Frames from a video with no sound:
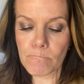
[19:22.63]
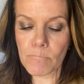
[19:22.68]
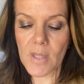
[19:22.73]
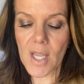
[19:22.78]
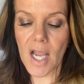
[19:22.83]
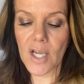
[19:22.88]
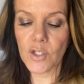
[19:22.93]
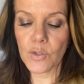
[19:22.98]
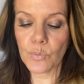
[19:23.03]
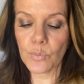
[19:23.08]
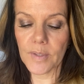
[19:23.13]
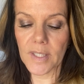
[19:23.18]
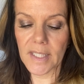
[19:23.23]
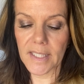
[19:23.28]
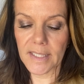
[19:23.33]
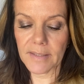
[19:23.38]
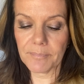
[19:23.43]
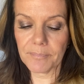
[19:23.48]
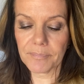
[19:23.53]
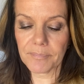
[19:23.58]
Are you
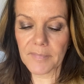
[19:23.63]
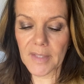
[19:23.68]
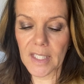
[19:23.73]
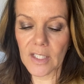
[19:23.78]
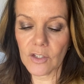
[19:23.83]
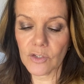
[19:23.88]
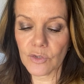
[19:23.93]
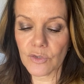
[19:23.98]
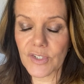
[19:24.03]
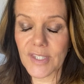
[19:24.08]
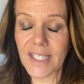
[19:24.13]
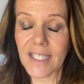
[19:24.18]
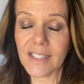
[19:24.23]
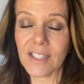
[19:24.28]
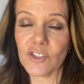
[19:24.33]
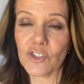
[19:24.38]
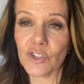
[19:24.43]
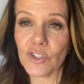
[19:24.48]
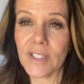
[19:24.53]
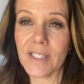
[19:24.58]
willing and understand
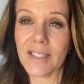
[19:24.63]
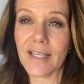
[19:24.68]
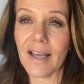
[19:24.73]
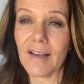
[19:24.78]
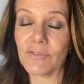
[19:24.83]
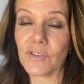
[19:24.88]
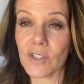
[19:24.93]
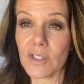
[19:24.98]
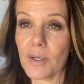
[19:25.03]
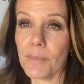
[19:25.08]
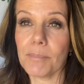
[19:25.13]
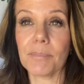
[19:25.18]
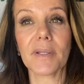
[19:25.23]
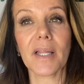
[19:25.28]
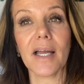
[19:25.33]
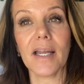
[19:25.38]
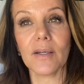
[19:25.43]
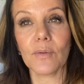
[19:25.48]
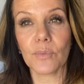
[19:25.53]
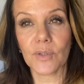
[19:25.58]
that you're gonna have to
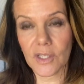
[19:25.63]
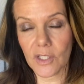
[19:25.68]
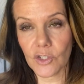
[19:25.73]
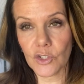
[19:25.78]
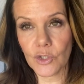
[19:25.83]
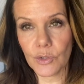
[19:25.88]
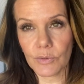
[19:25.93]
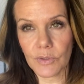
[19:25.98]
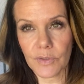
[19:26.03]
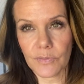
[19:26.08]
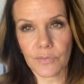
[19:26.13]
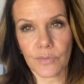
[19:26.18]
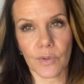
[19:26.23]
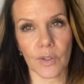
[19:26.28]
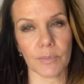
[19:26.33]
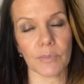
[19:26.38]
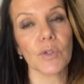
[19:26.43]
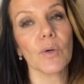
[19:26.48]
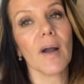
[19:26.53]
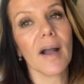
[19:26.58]
comply with the
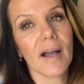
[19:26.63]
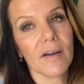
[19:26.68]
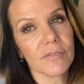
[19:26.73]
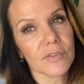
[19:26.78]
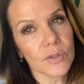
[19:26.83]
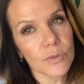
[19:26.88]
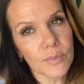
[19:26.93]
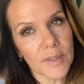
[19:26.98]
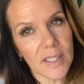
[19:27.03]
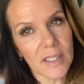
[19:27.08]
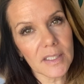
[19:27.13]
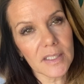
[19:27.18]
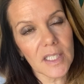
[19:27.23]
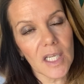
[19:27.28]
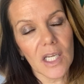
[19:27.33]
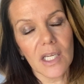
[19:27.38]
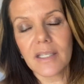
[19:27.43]
uniform? You have to wear it.